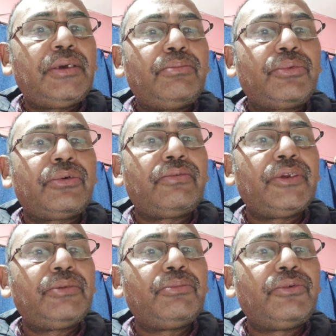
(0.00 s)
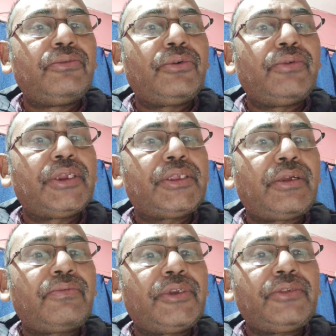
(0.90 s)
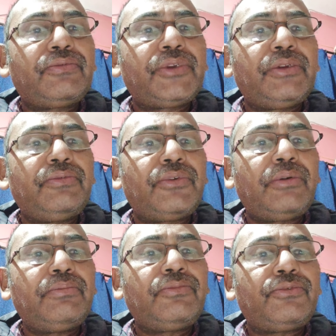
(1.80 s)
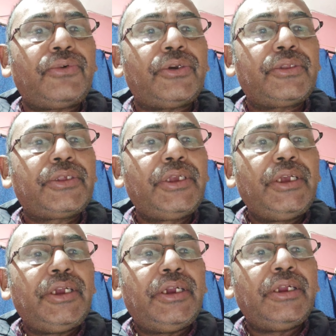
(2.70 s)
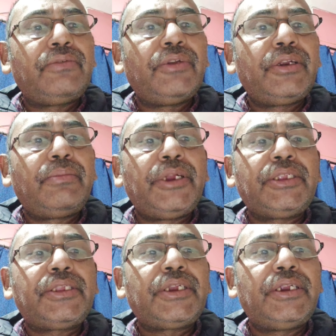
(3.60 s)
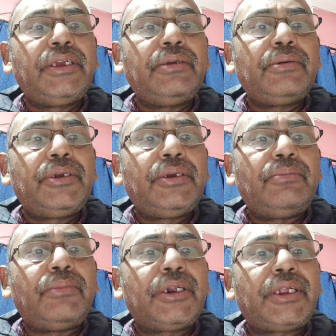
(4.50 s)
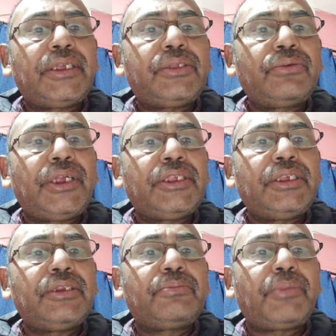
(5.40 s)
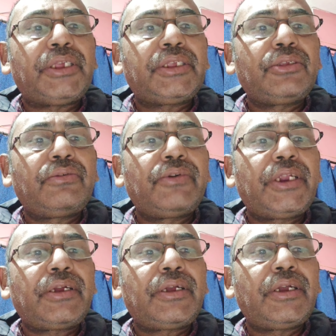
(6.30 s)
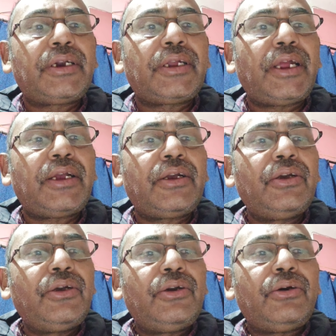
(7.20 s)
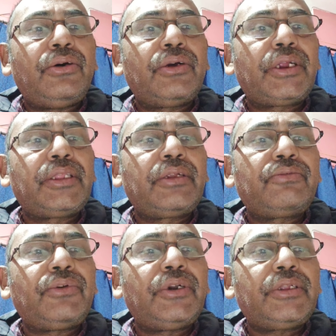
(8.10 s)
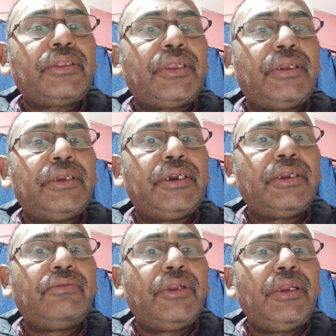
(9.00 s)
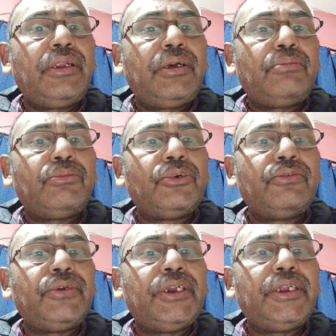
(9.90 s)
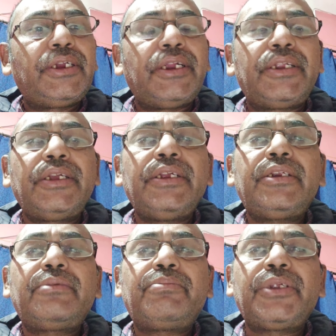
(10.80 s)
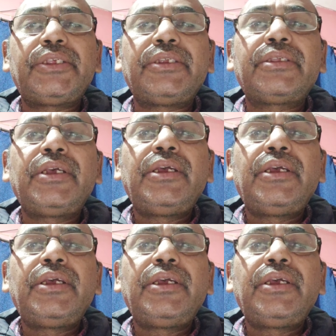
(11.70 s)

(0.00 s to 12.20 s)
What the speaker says: probe is moved over a surface free from faults. It will remain steady, but as soon as it passes over a crack or other fault, the needle will move, indicating its presence.